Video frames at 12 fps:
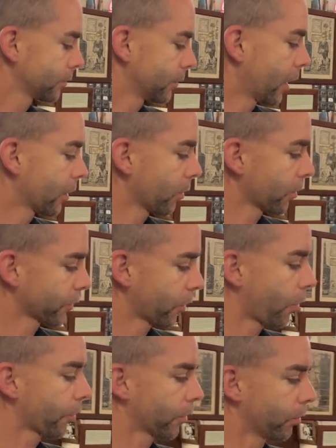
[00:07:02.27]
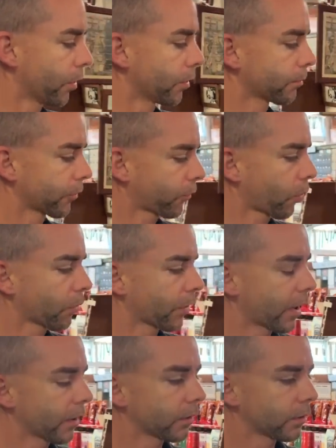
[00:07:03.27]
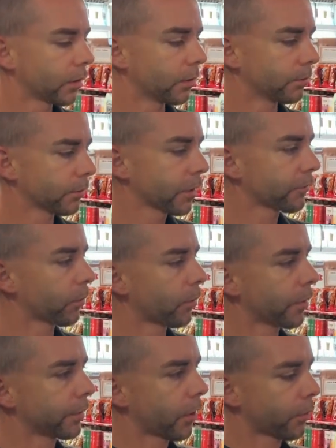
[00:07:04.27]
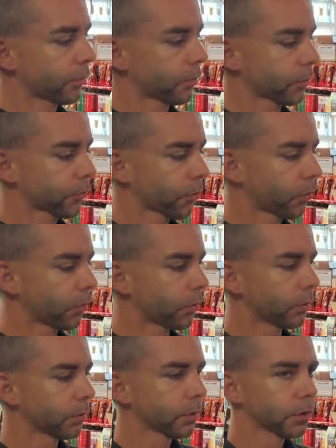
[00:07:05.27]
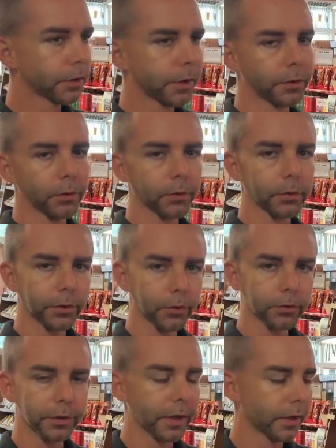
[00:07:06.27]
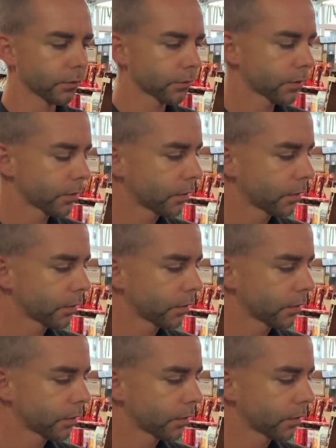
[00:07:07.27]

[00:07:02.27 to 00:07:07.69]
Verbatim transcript: Now there was an older one before that, um, even one under the store in the early, early days.